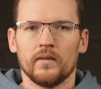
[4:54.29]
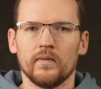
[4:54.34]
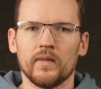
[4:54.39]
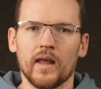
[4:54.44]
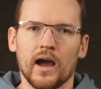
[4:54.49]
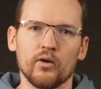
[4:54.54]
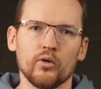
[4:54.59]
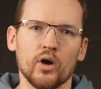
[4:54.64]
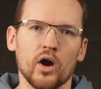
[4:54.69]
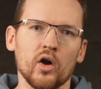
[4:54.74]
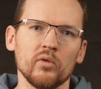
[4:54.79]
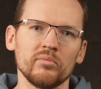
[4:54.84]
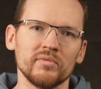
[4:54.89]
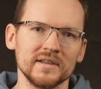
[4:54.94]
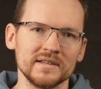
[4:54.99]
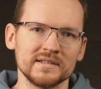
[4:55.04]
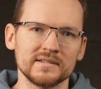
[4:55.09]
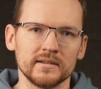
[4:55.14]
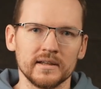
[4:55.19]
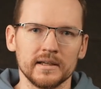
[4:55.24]
Now
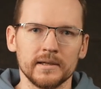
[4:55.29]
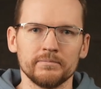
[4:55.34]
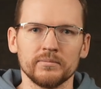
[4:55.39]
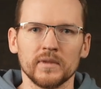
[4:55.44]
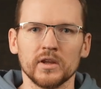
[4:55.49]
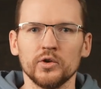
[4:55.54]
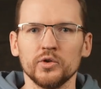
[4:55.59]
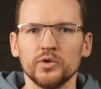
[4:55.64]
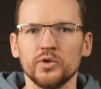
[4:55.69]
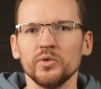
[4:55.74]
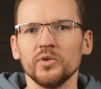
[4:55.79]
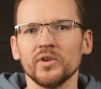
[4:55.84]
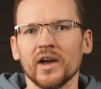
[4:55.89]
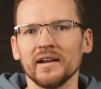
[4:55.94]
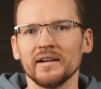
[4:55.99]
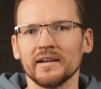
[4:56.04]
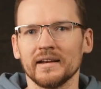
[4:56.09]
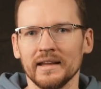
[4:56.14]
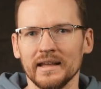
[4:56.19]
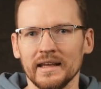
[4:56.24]
obviously, you do
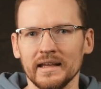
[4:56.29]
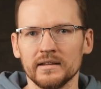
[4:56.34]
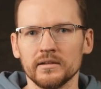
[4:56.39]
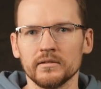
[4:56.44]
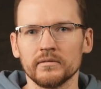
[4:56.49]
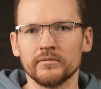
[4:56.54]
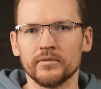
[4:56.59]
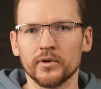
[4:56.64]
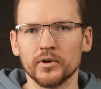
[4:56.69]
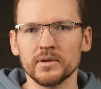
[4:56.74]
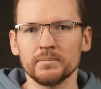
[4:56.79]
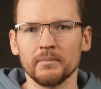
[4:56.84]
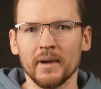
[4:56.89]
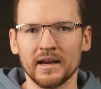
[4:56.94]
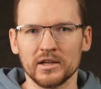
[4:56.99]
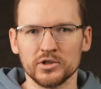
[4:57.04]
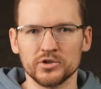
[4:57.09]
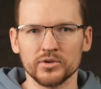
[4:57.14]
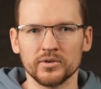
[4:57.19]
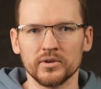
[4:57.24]
not need Virt
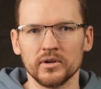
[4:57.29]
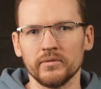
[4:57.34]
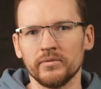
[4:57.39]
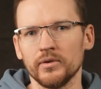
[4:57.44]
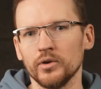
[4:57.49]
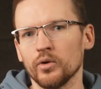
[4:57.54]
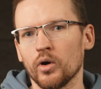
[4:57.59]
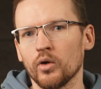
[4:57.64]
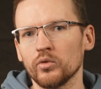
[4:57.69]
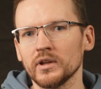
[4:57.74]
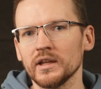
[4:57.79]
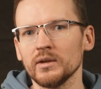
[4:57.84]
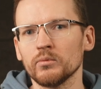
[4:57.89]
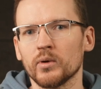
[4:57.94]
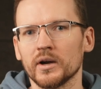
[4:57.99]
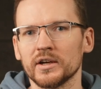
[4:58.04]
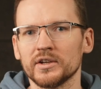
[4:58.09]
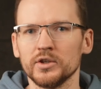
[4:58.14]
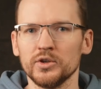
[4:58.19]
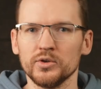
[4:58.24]
Manager if you only
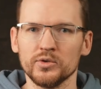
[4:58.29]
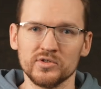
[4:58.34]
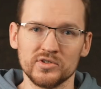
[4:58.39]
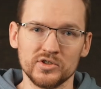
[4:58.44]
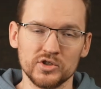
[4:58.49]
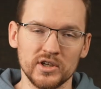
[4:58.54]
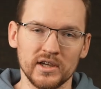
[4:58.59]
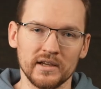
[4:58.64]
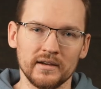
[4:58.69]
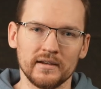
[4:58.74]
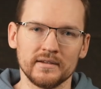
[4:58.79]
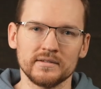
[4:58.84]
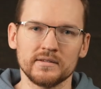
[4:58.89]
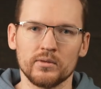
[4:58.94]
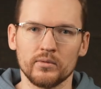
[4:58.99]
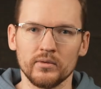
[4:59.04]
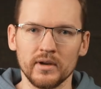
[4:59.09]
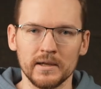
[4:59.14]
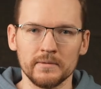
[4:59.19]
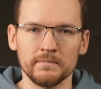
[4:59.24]
want to use
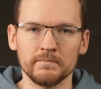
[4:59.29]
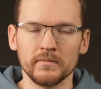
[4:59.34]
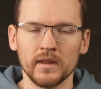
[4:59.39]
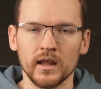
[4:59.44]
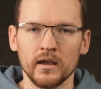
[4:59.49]
GNS3.